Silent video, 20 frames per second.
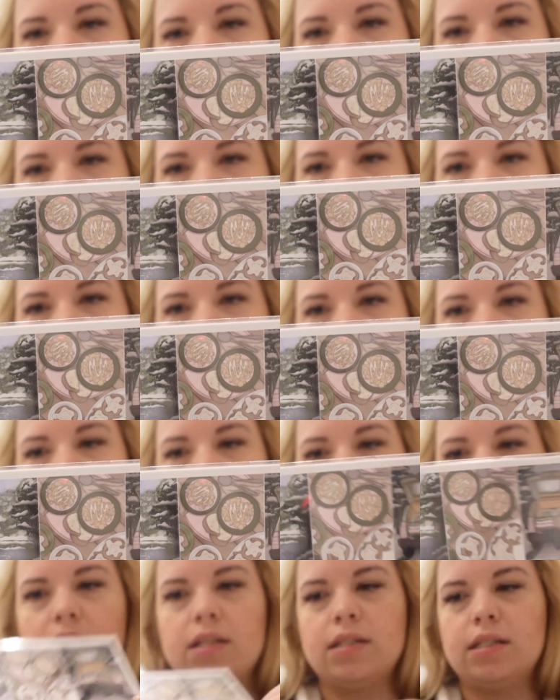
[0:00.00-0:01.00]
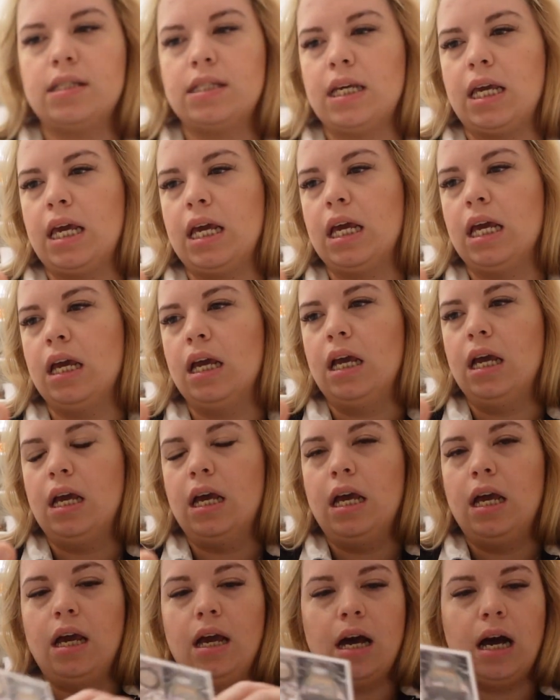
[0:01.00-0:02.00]
planner. It's Frosty.
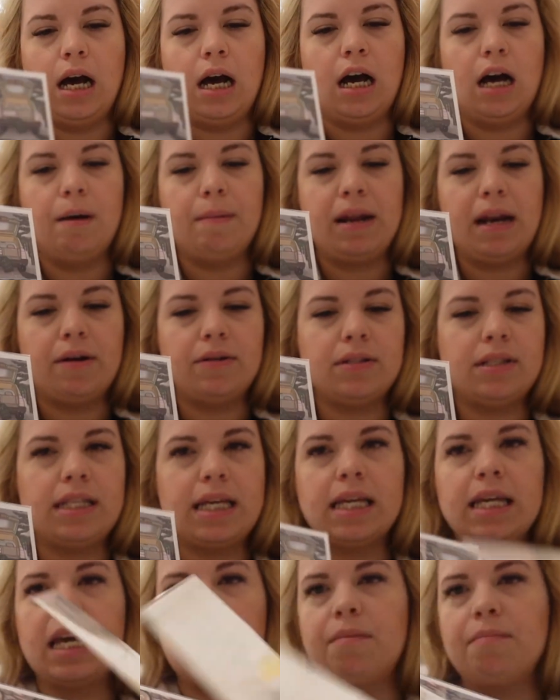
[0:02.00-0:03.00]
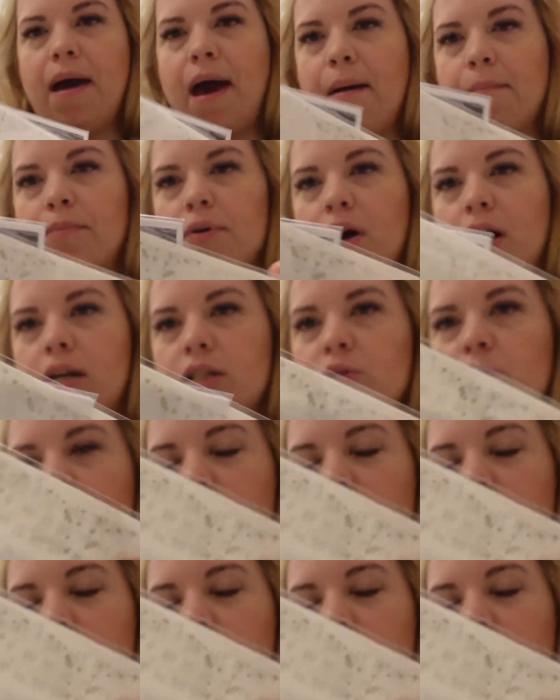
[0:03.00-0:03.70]
And I was thinking matte bronze